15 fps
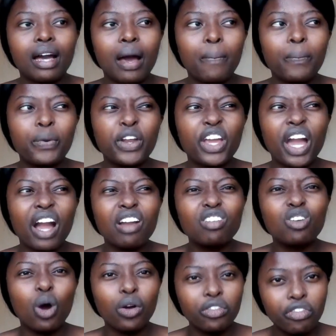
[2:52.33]
A prayer
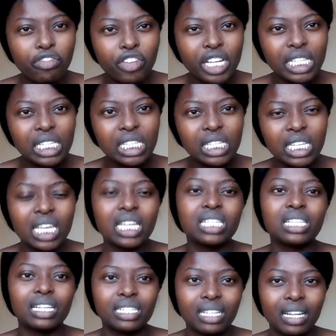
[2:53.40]
conference. Yes,
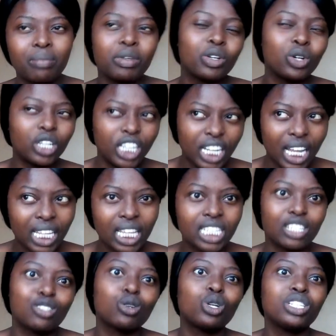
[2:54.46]
that, let me call it like
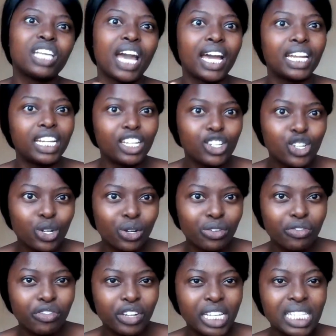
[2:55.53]
that. It's called the Unleash
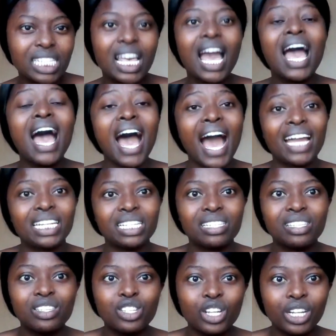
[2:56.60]
Conference, and
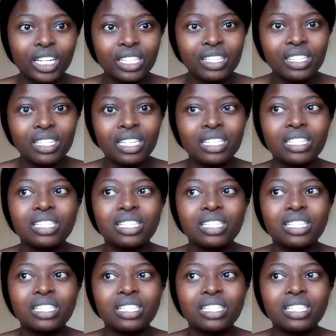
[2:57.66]
it starts